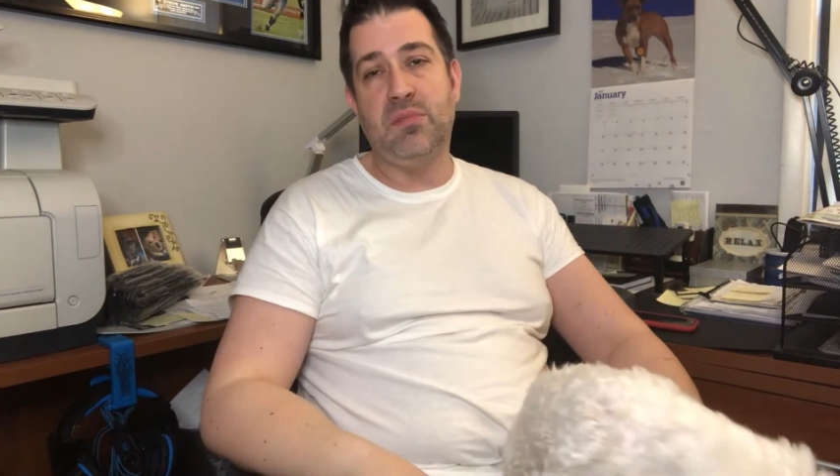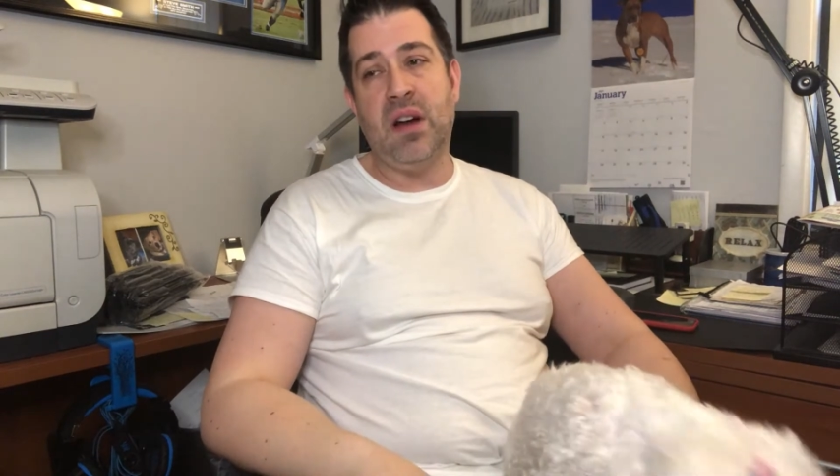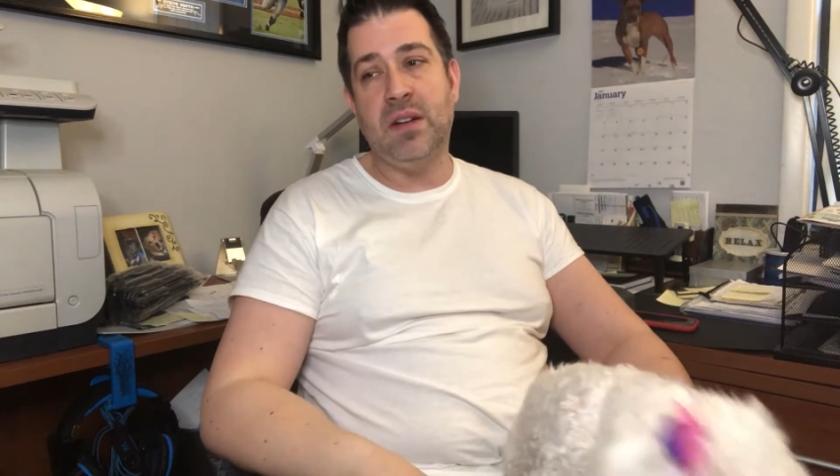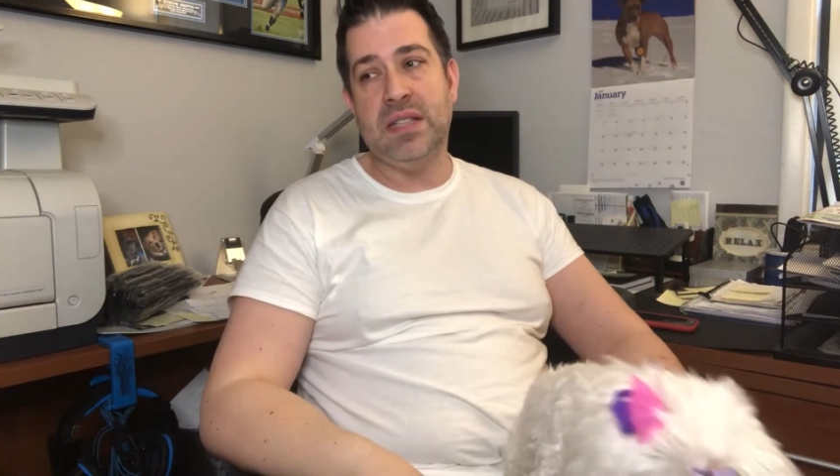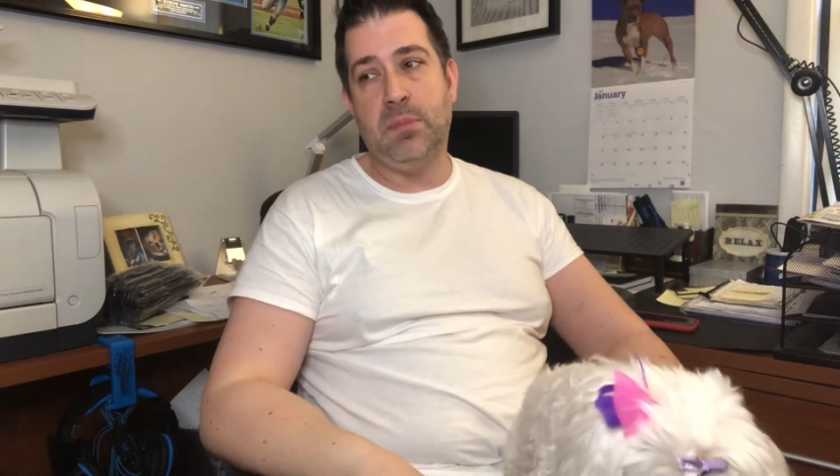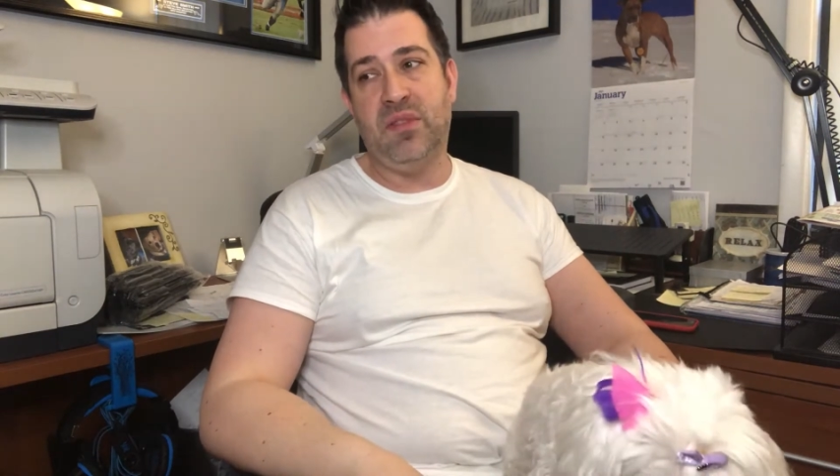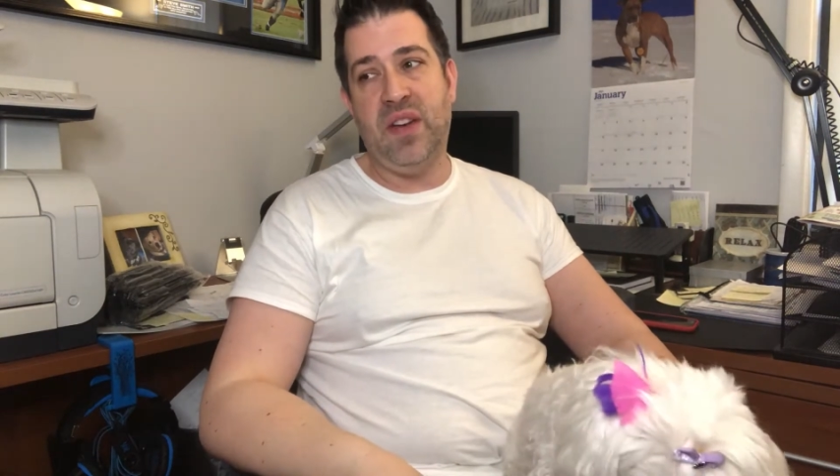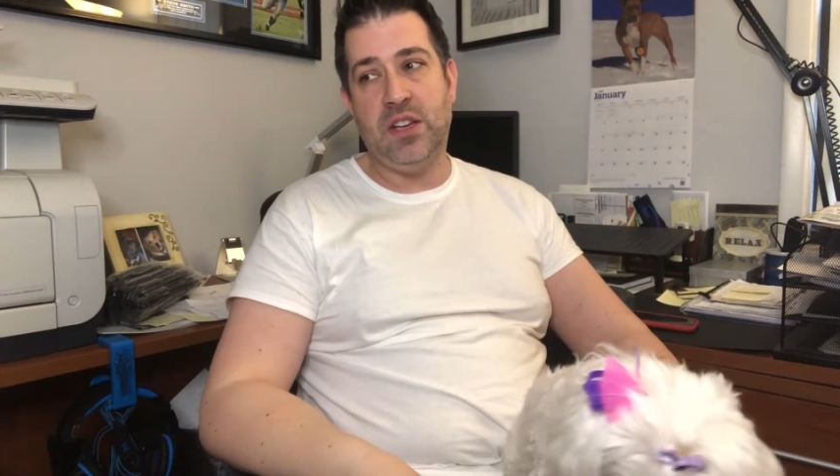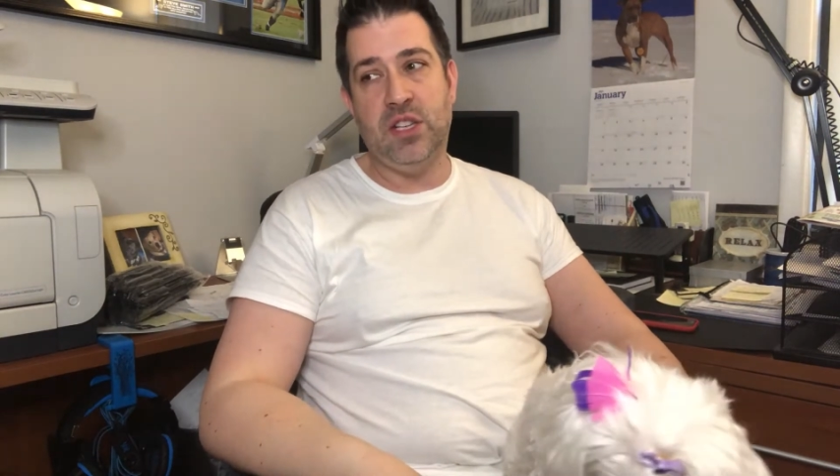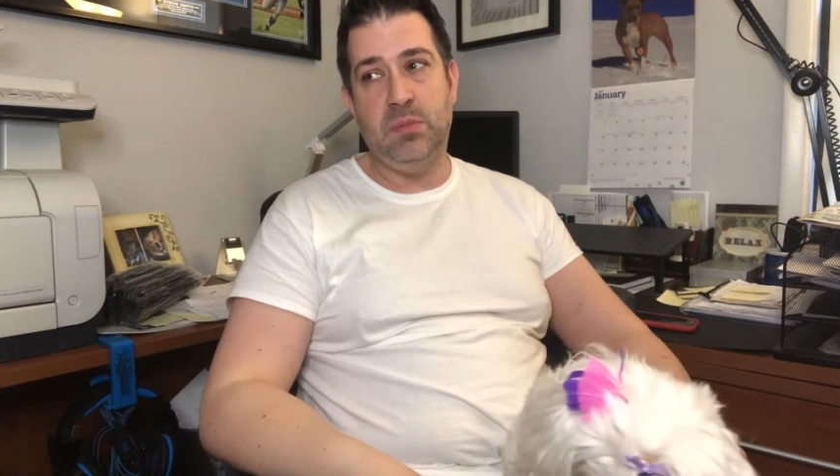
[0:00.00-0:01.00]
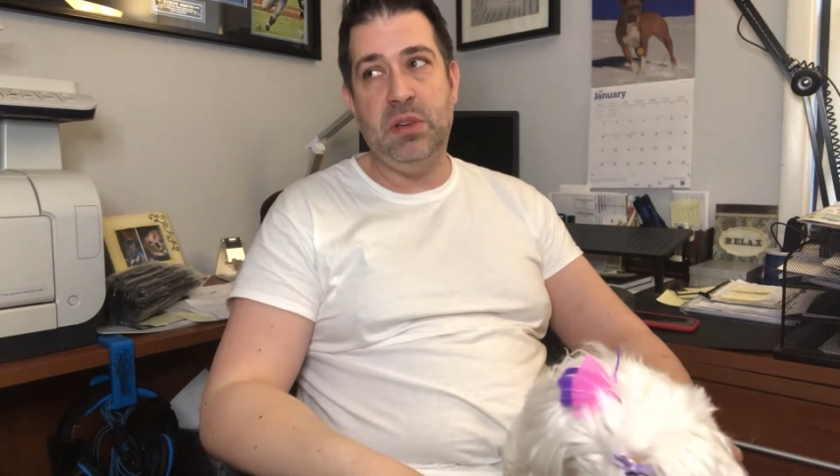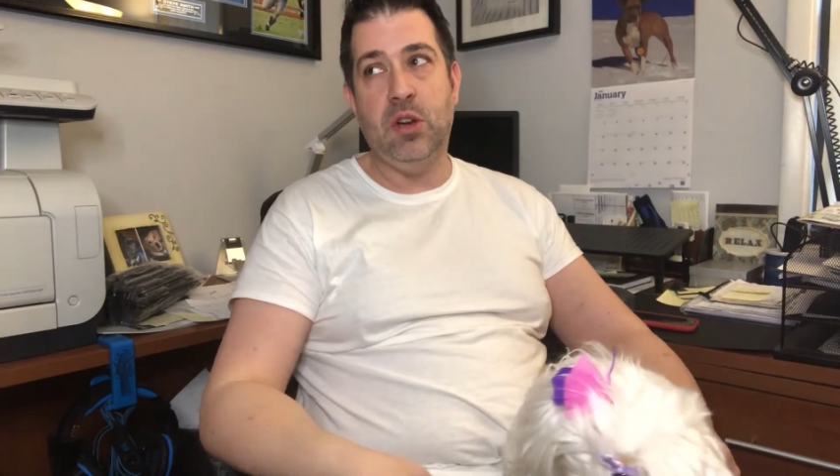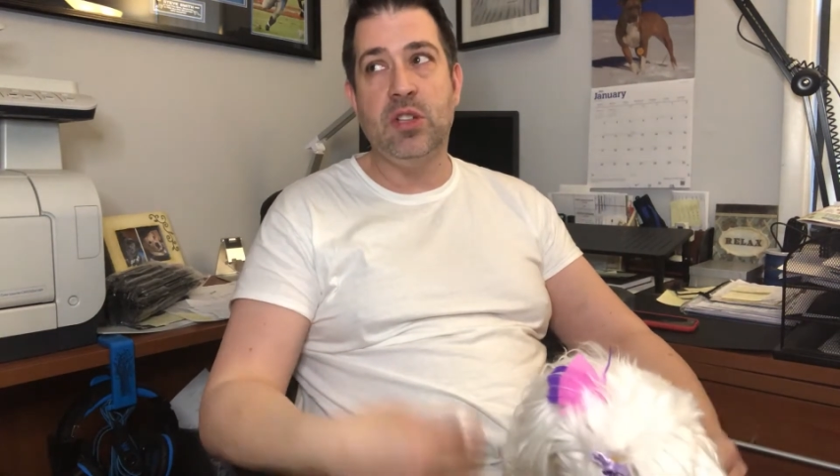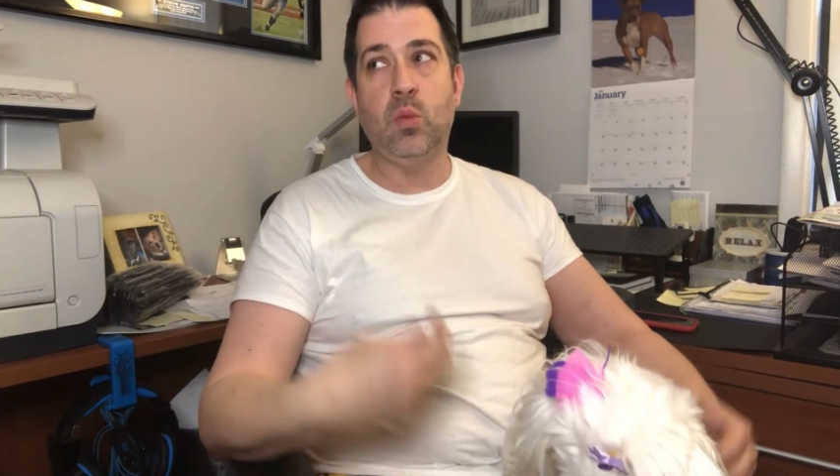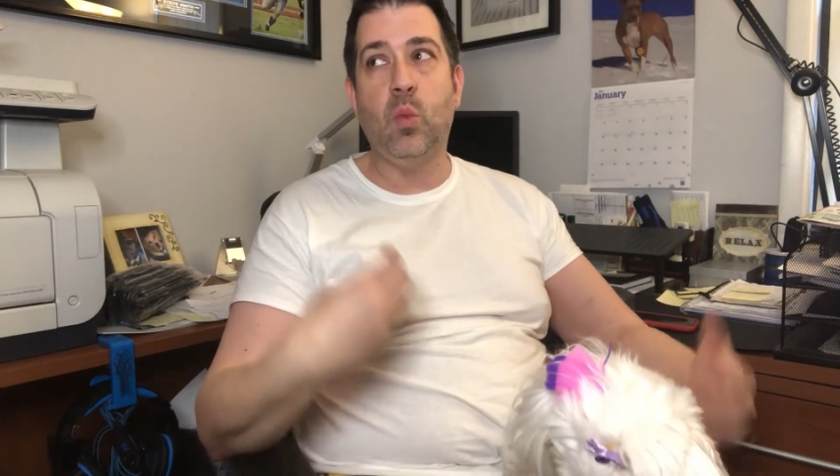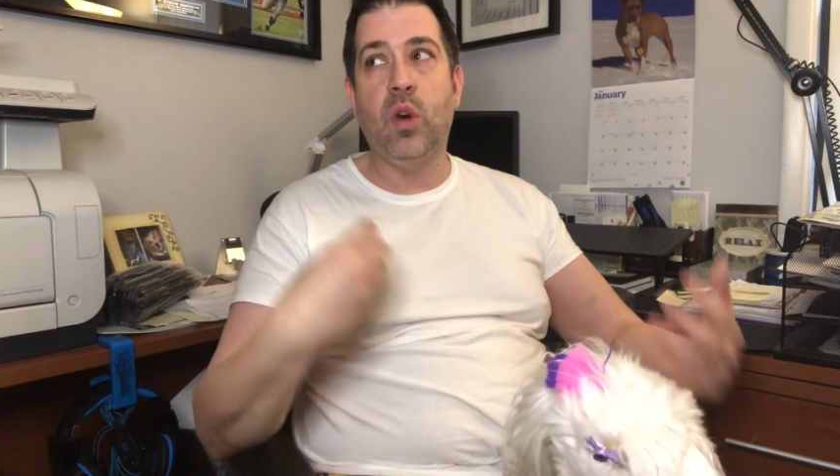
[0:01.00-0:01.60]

progress, not perfection? It's because